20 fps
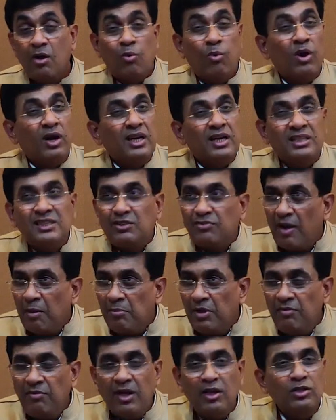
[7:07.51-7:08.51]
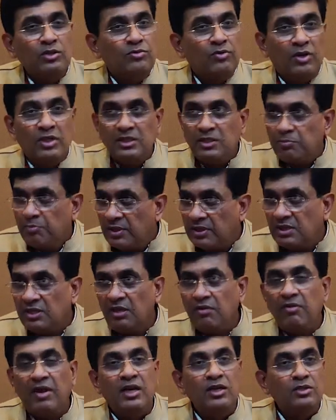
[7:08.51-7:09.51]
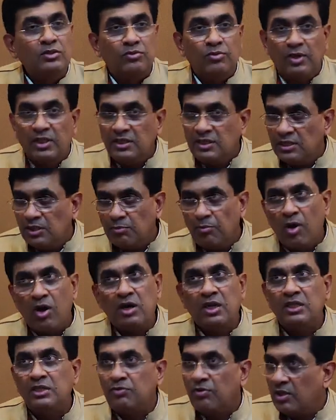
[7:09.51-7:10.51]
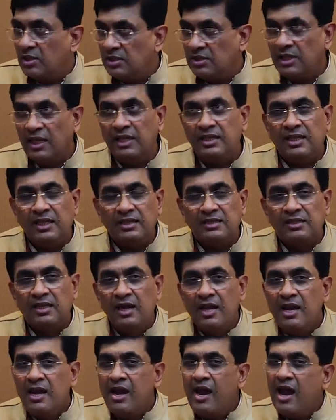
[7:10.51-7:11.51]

what are his family values, what is personal values, what is his morals, what is his ethics,